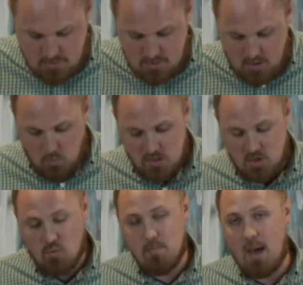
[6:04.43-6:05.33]
And we
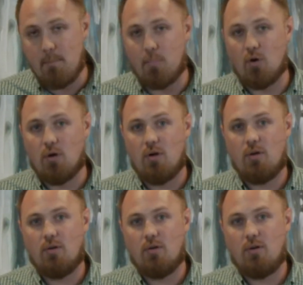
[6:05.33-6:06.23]
should remember
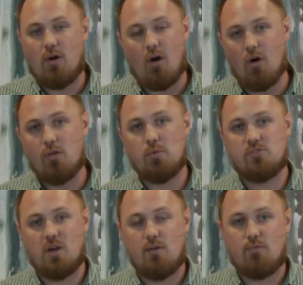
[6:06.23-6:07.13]
all that was
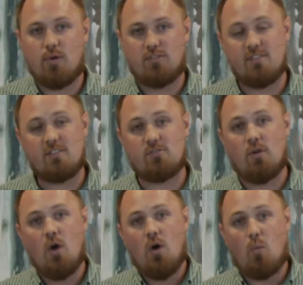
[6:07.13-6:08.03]
done for us. This is
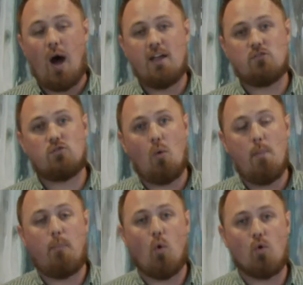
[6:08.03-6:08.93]
why it's so
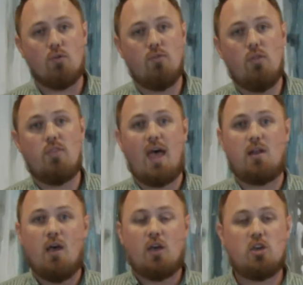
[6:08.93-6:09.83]
important that
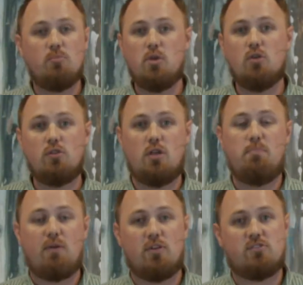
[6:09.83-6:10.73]
communion
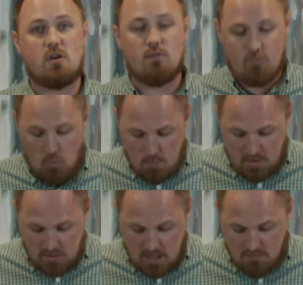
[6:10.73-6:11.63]
be reserved for
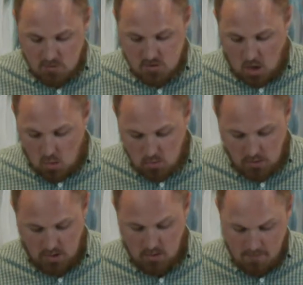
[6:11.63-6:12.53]
believers
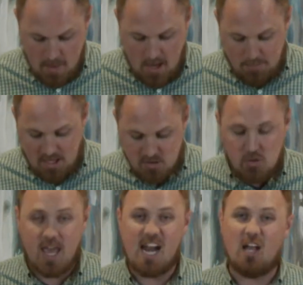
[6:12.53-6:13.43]
only, because you
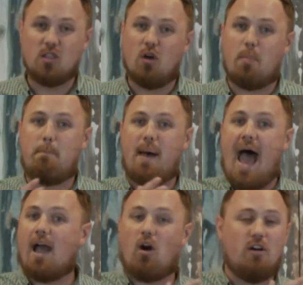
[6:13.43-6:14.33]
cannot look
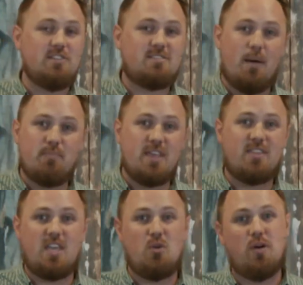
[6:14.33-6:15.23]
back on something
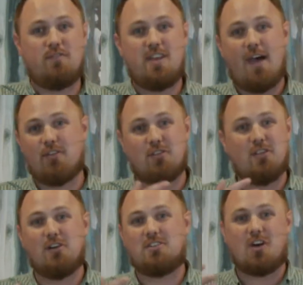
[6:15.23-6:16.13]
that you have never
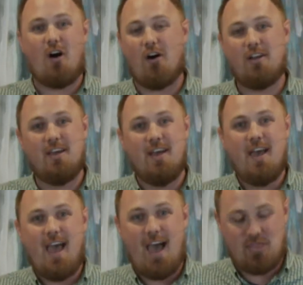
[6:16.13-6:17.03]
looked on
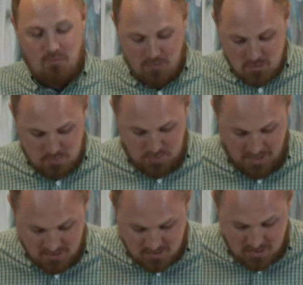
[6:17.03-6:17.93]
at the first
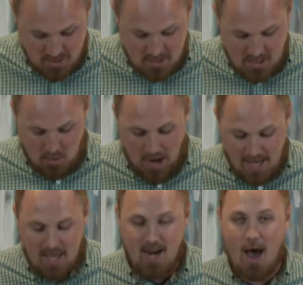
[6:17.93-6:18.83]
place. You know, I
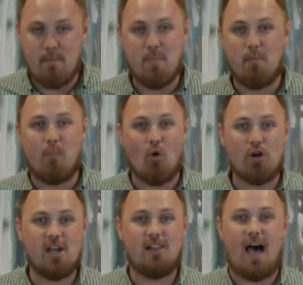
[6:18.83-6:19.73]
cannot
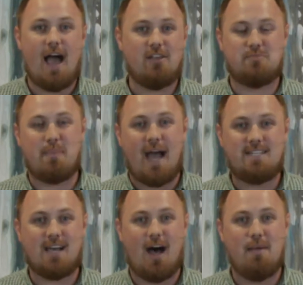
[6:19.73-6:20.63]
memorialize my
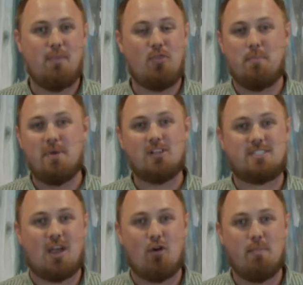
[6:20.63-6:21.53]
time in the
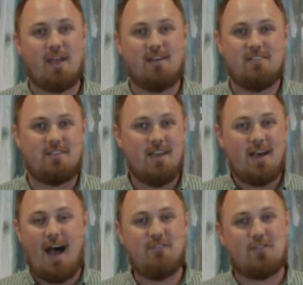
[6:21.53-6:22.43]
military because
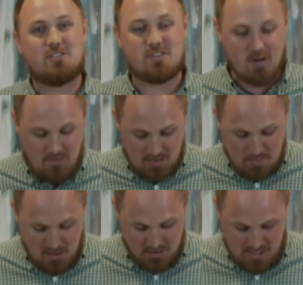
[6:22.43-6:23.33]
I've never served in the
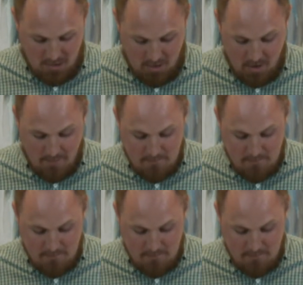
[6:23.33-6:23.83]
military.